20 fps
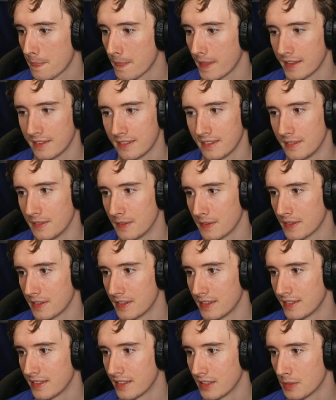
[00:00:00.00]
It's not
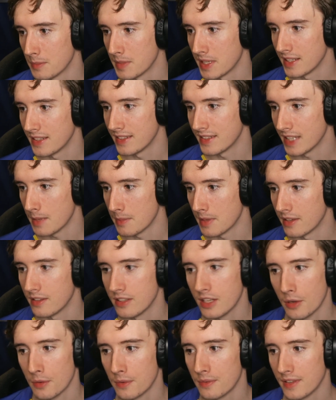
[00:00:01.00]
going to tell me. Damn it.
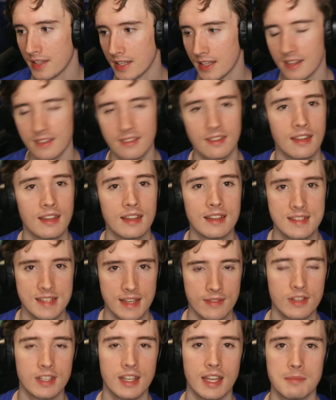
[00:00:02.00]
No, it is.
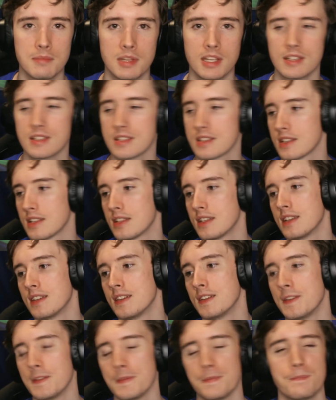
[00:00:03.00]
78 minutes.
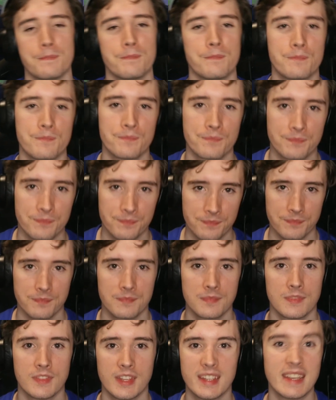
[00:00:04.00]

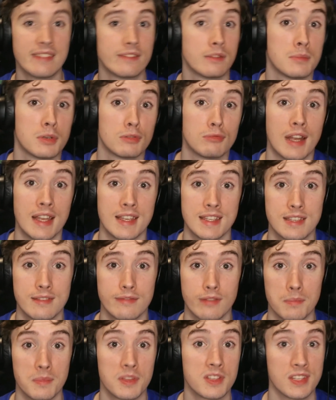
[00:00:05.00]
To give him a rest
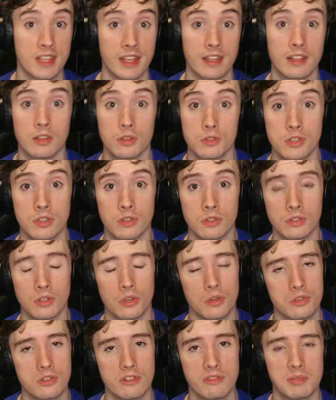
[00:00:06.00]
from the psychological
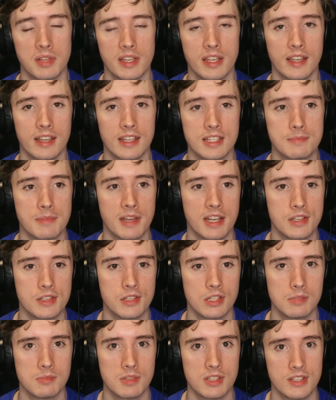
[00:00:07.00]
torture of playing against Manor
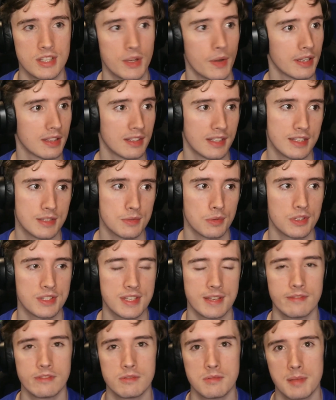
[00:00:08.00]
Solomon. So I'd lean towards
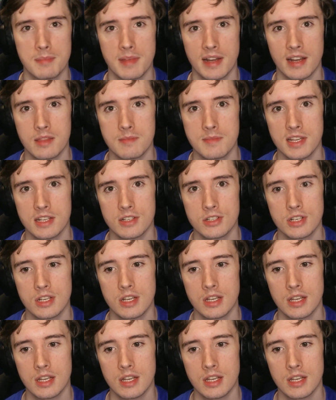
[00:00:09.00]
him for my man of the match.